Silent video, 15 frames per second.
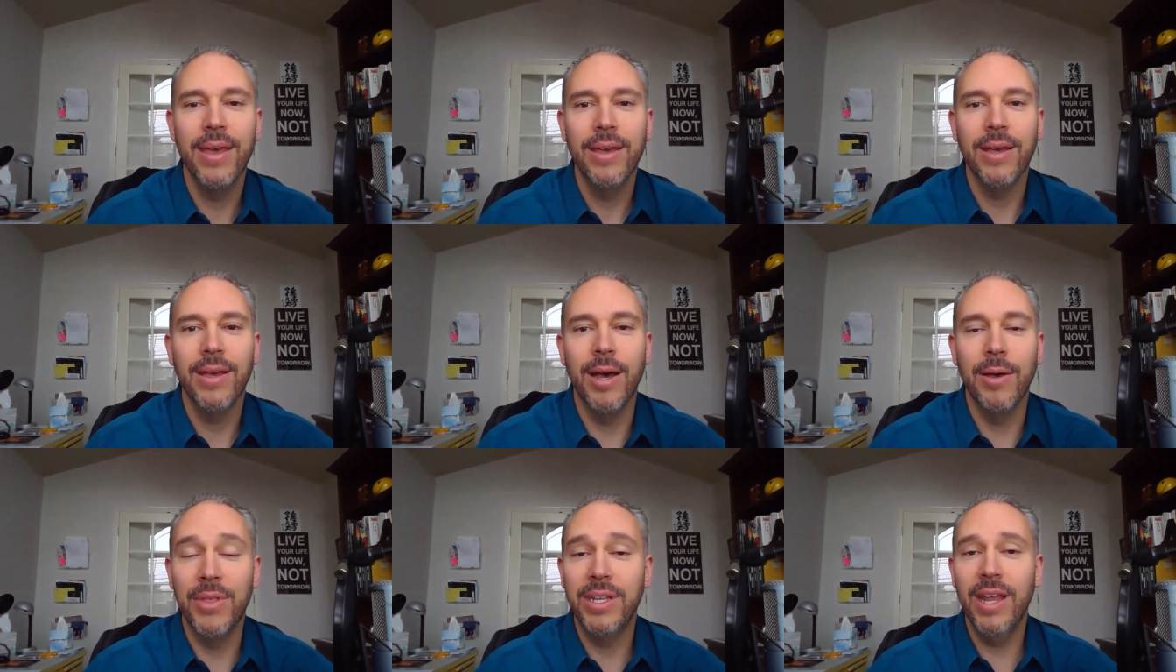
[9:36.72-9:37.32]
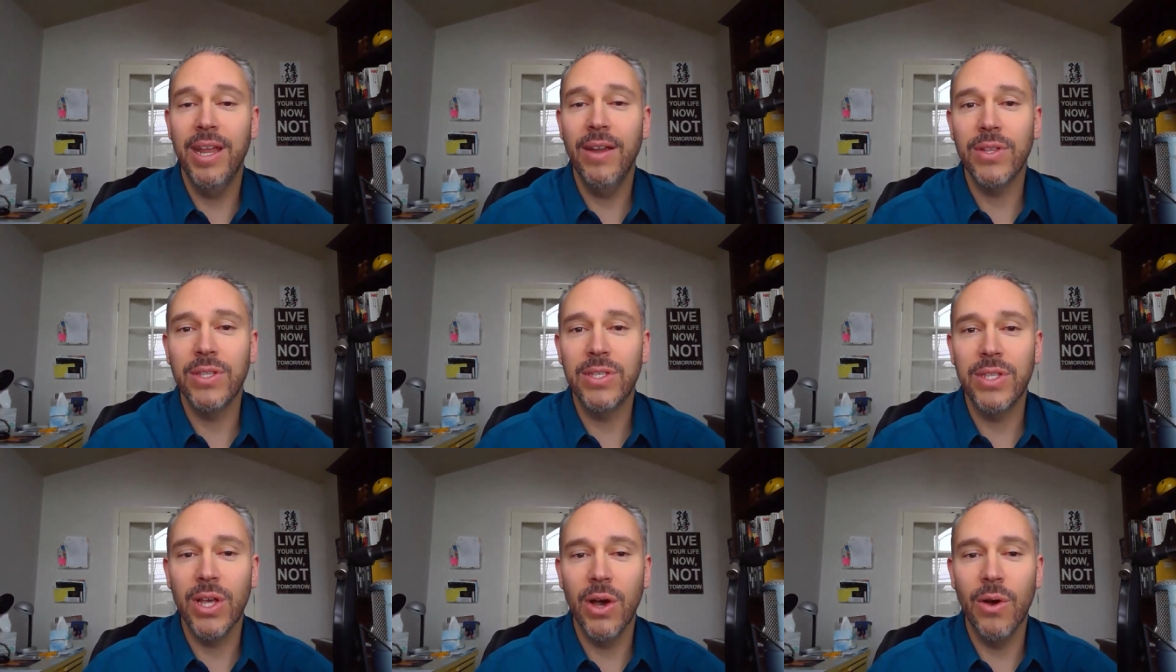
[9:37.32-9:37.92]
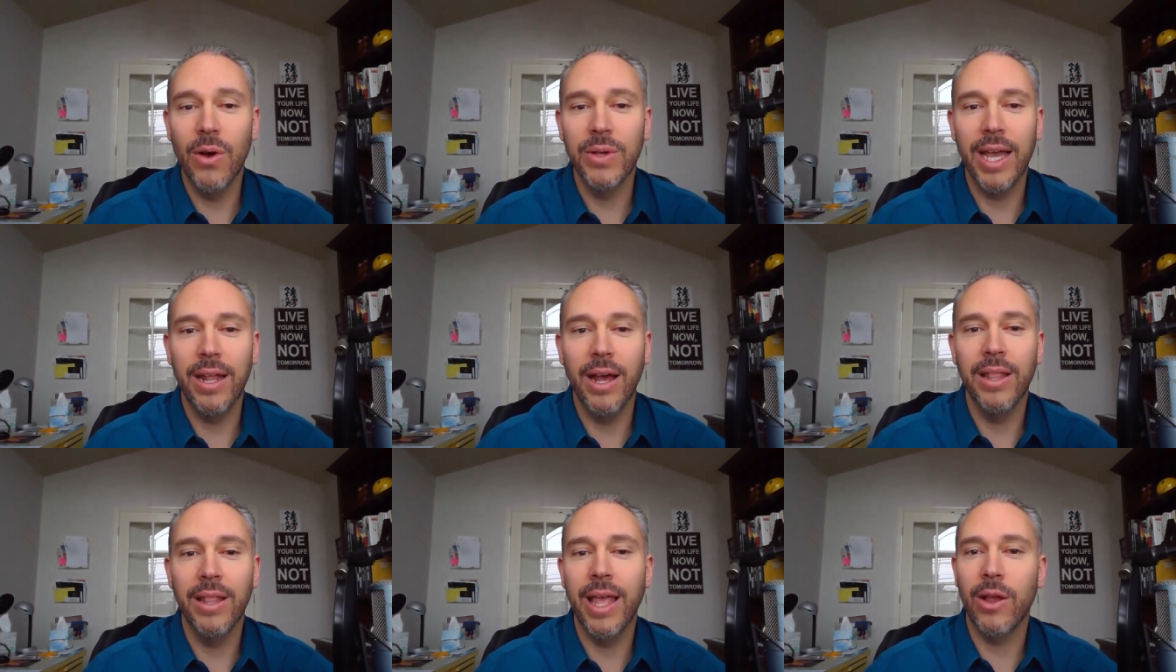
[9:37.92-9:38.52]
Uh, the difference though is that
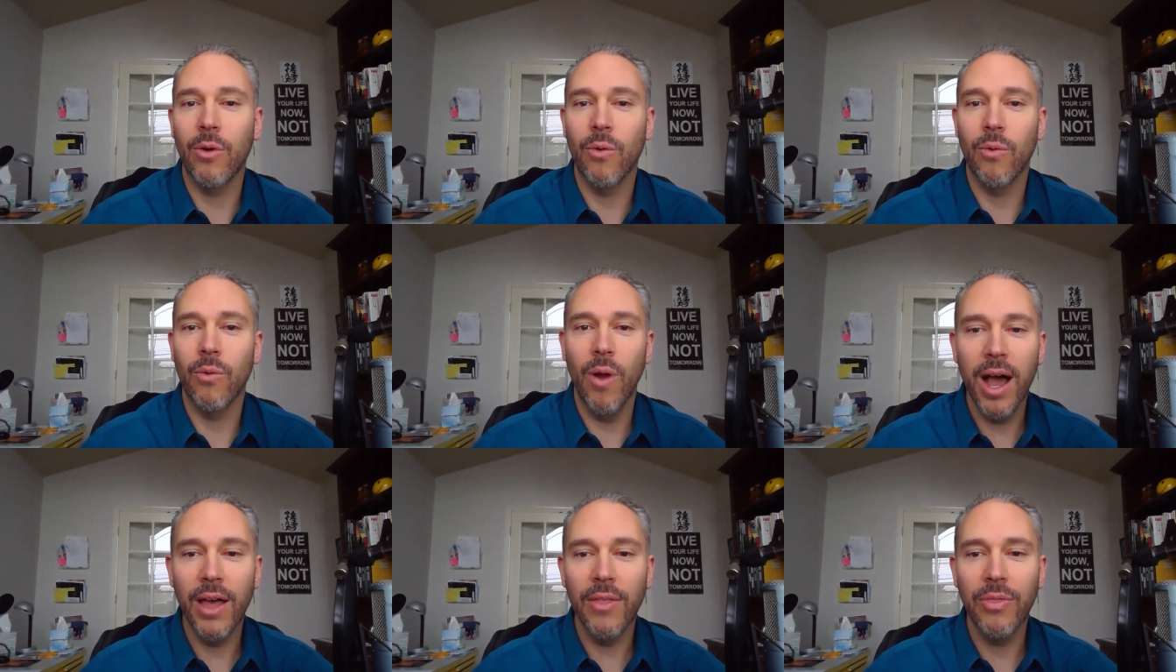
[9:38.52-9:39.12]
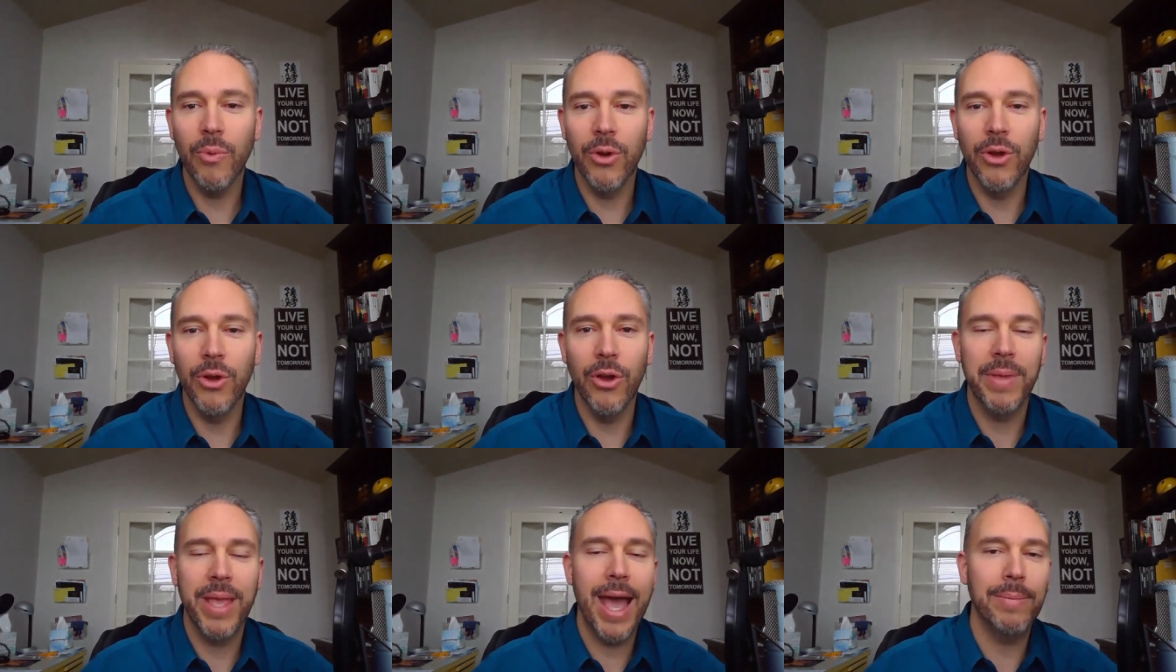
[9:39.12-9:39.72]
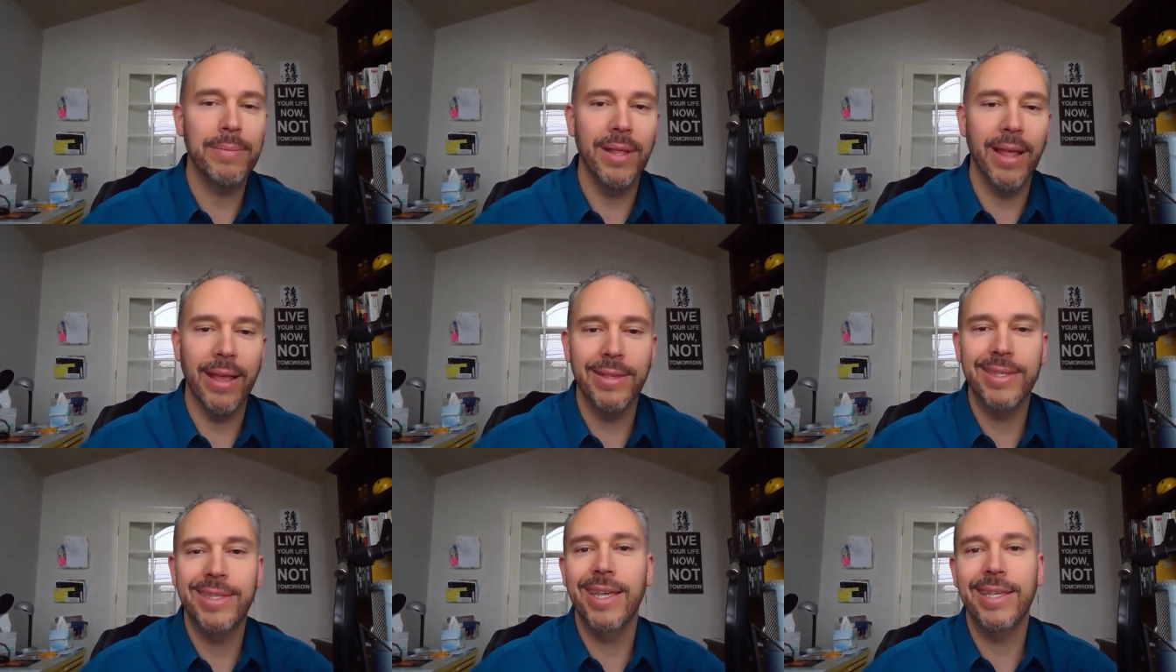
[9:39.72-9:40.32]
unlike a Roth where you're capped at like
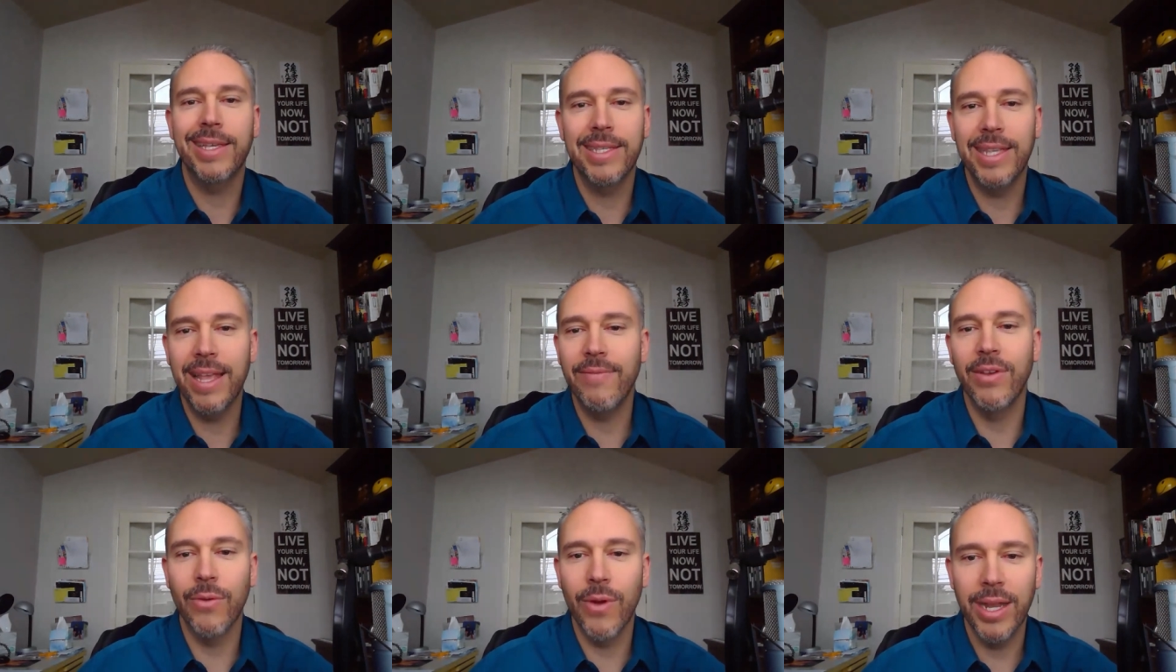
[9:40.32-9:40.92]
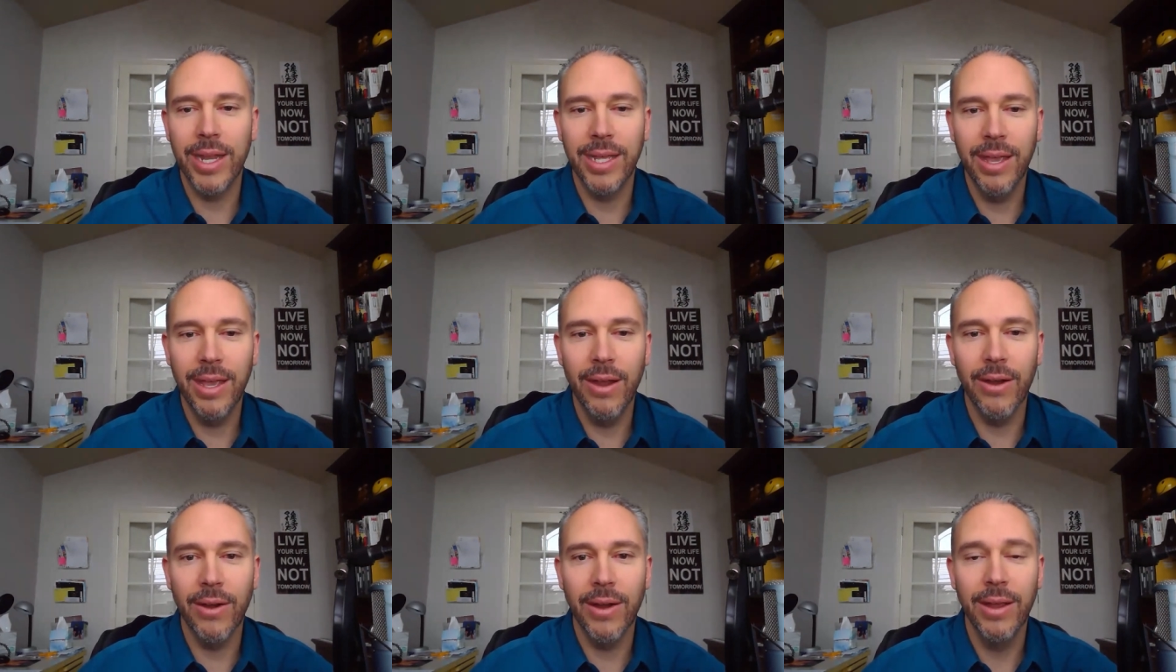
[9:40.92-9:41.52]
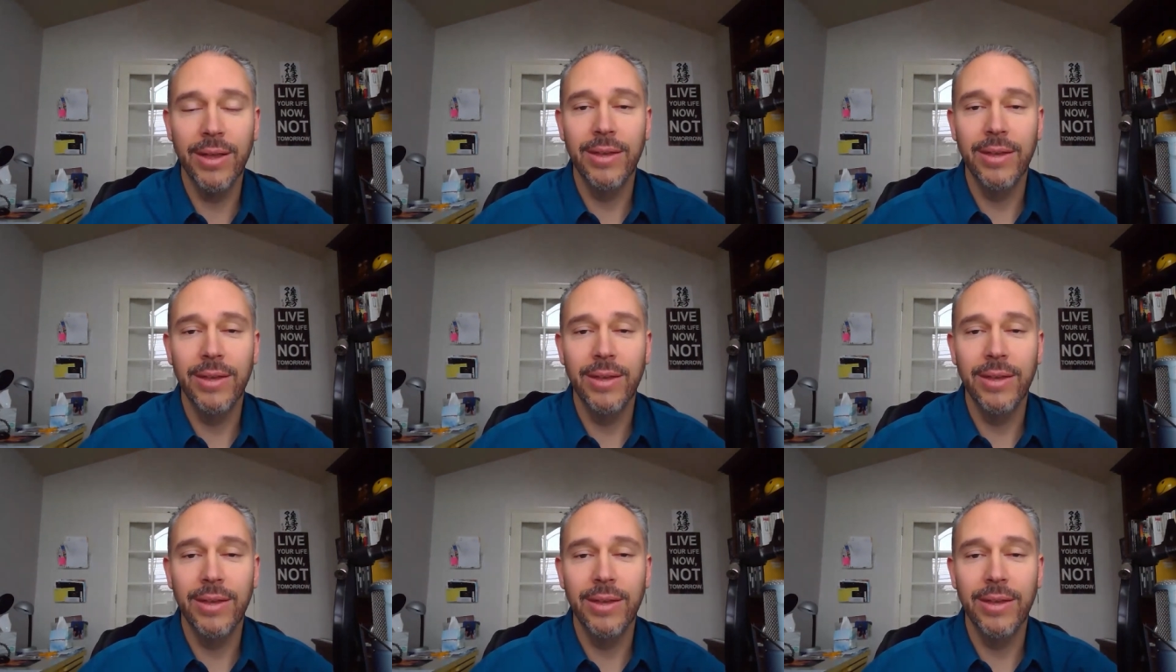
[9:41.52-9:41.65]
six, seven grand a year,